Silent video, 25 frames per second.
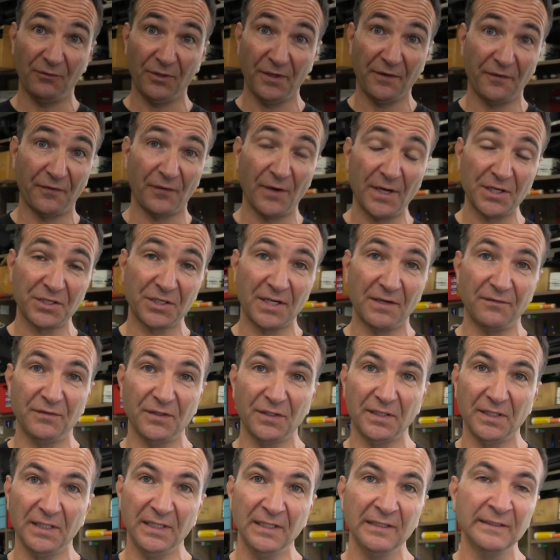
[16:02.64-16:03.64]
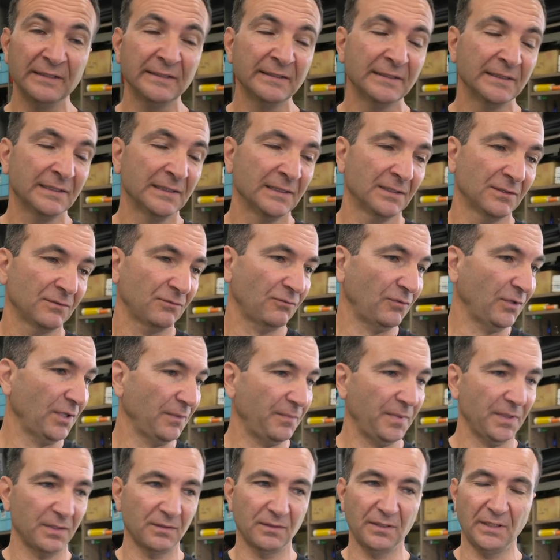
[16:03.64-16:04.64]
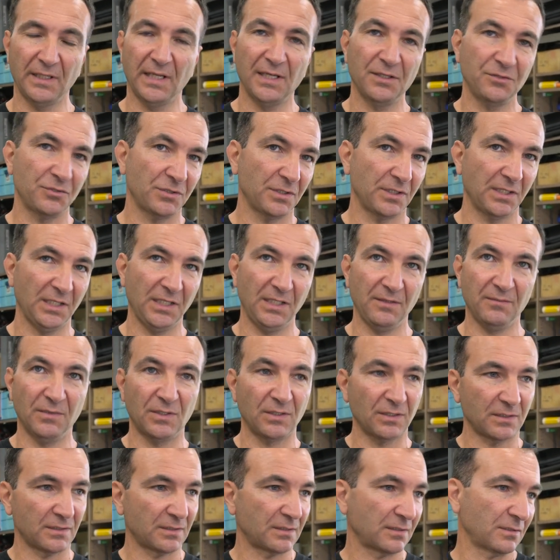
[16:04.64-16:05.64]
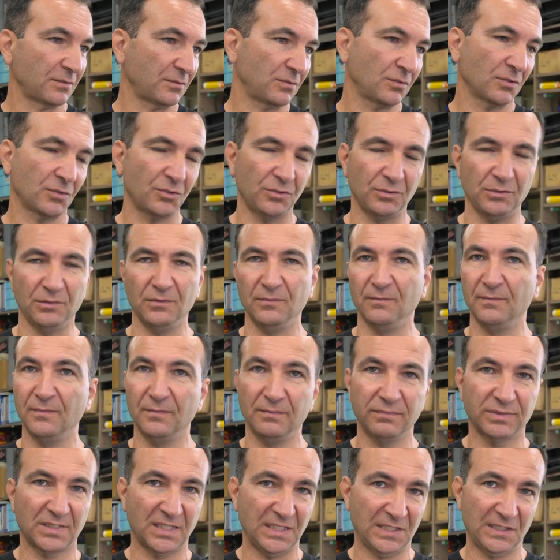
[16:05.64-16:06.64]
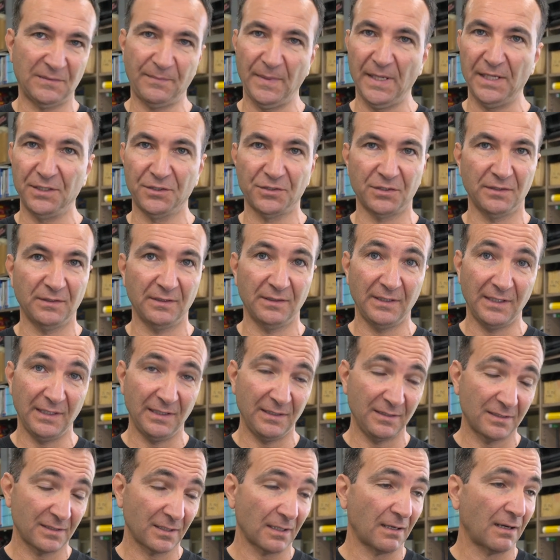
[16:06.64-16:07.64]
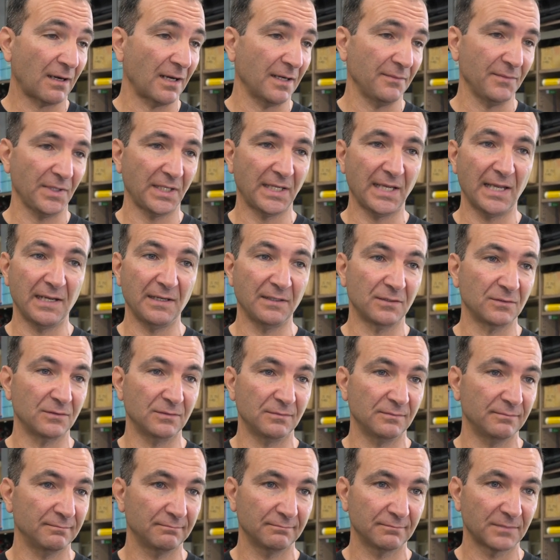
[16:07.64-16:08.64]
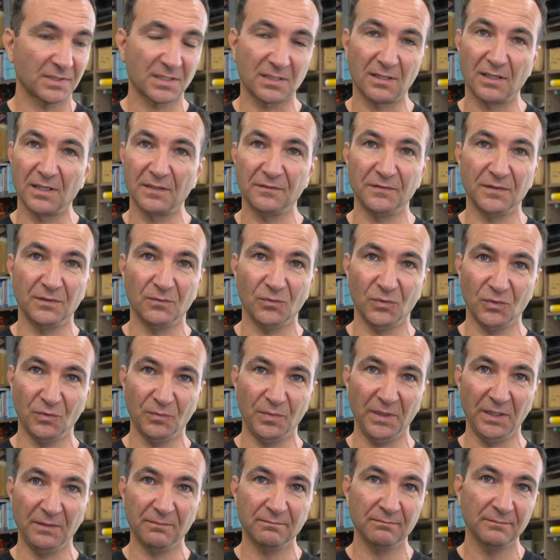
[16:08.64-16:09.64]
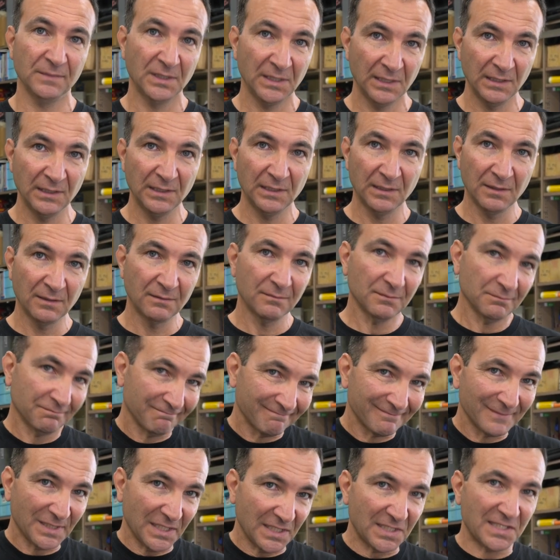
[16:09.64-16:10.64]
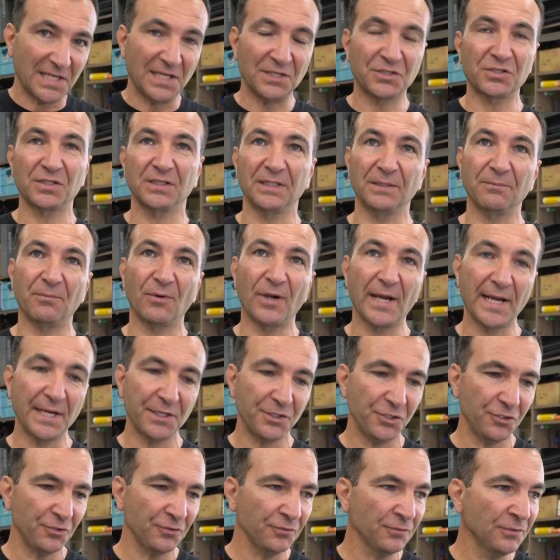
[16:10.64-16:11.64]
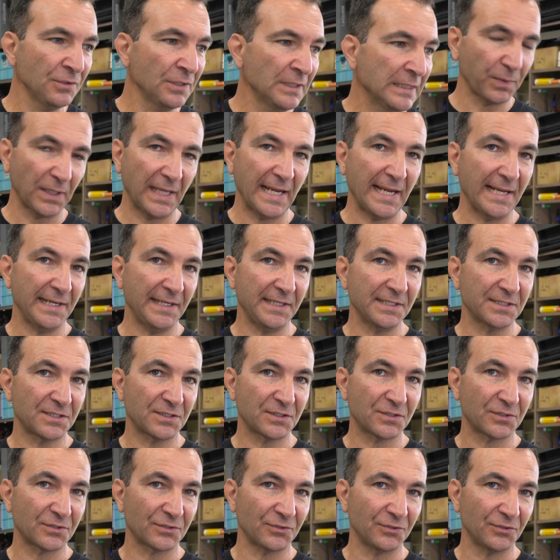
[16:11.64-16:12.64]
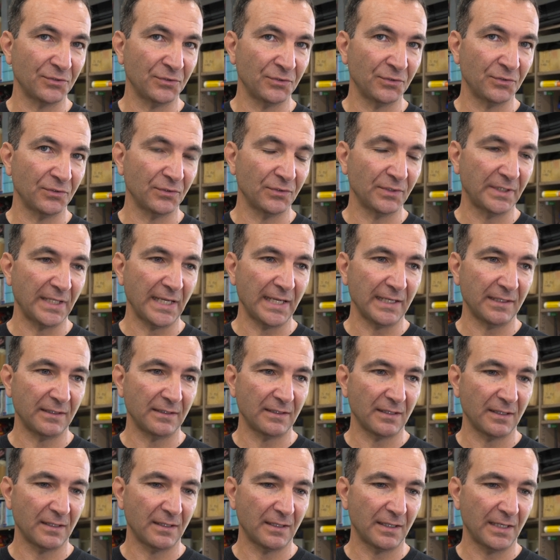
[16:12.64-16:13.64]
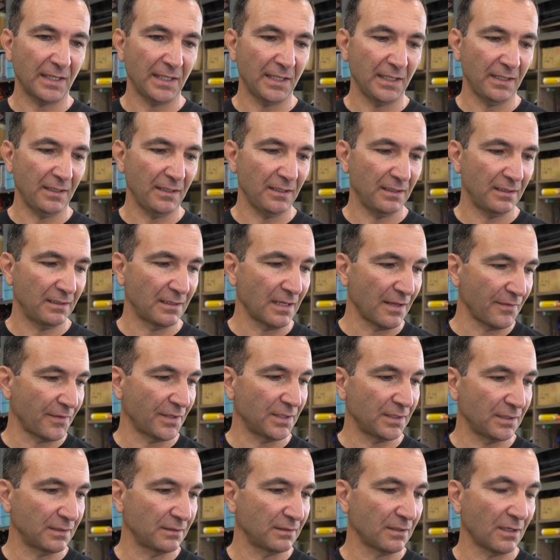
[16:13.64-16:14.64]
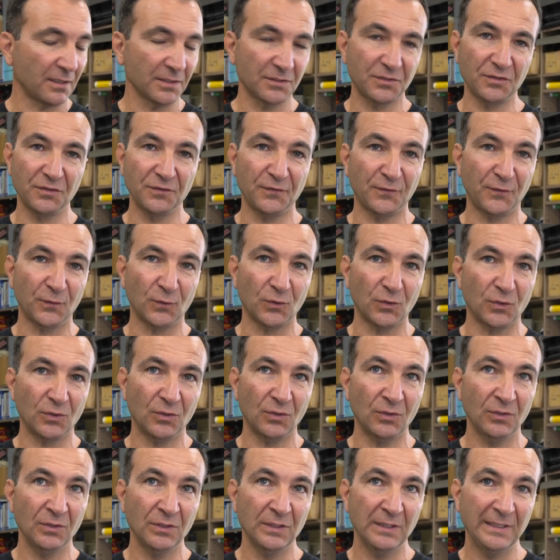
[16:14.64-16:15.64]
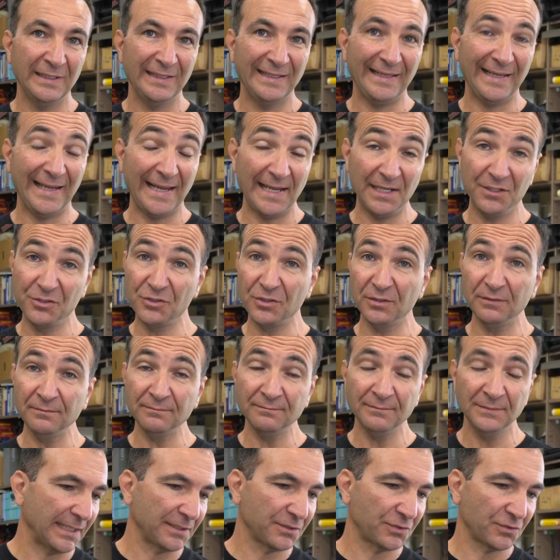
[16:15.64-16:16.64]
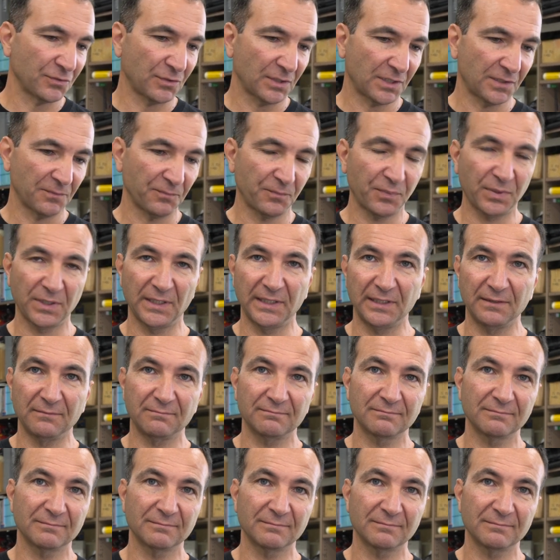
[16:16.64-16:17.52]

refresh everything, rebuild the engine, gearbox, torque tube, suspension. The entire mechanical side of it will be essentially brand new. Plan is to get another 924 engine and do a complete